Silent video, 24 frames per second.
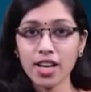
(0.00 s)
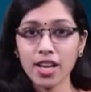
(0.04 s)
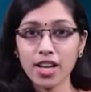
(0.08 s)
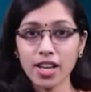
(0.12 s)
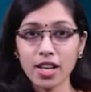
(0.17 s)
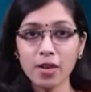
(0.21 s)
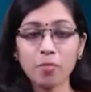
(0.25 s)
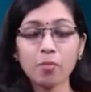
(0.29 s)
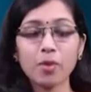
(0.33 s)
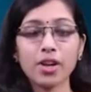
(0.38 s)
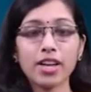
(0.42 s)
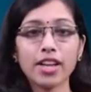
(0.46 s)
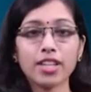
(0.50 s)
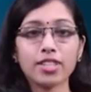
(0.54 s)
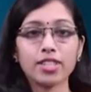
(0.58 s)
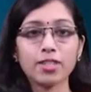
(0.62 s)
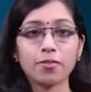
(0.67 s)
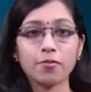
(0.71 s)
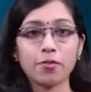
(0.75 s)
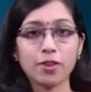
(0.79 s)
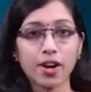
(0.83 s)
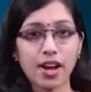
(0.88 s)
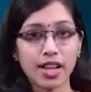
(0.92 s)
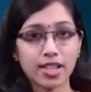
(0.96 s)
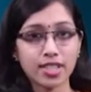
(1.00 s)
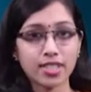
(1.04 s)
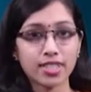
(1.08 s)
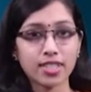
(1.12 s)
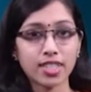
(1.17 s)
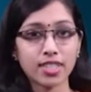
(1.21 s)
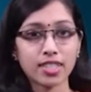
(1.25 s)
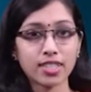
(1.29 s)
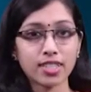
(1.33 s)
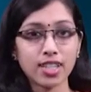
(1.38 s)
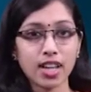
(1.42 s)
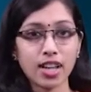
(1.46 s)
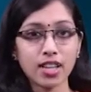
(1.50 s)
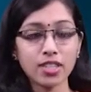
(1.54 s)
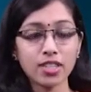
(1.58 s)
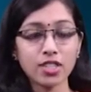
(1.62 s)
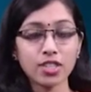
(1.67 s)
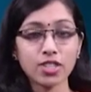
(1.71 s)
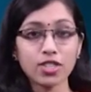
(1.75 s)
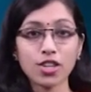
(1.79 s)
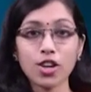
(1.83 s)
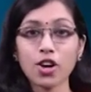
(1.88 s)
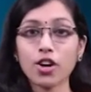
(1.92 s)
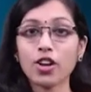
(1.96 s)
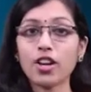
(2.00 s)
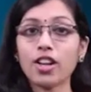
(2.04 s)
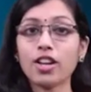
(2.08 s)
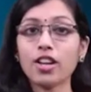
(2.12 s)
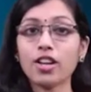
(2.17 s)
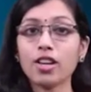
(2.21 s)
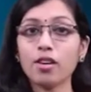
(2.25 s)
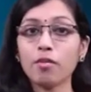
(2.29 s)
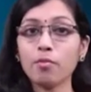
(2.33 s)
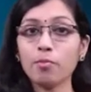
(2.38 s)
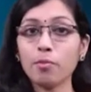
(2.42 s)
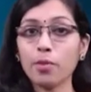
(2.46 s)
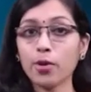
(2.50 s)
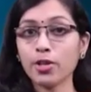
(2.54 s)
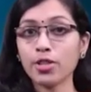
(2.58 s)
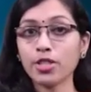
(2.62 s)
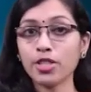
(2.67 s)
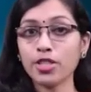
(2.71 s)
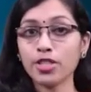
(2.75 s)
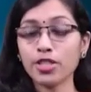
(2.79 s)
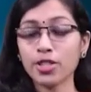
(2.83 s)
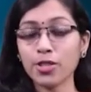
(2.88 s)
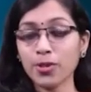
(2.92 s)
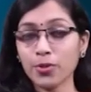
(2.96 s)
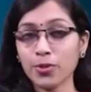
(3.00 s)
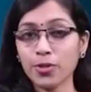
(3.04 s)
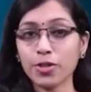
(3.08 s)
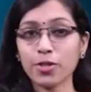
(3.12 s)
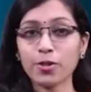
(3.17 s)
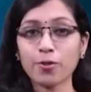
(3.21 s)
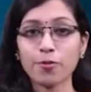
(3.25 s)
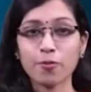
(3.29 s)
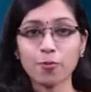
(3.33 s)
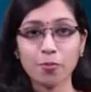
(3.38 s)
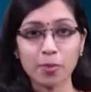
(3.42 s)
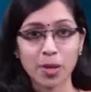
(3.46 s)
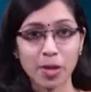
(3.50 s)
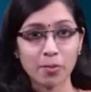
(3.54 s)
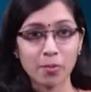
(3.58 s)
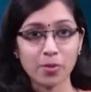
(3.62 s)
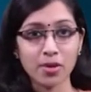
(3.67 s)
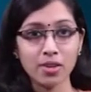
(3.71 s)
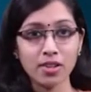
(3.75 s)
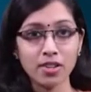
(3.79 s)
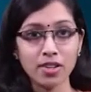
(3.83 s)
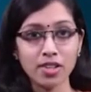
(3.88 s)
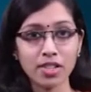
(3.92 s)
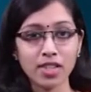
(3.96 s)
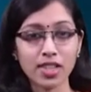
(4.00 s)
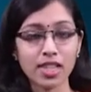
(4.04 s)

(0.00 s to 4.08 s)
in BSc Forensic Science on an important unit of paper,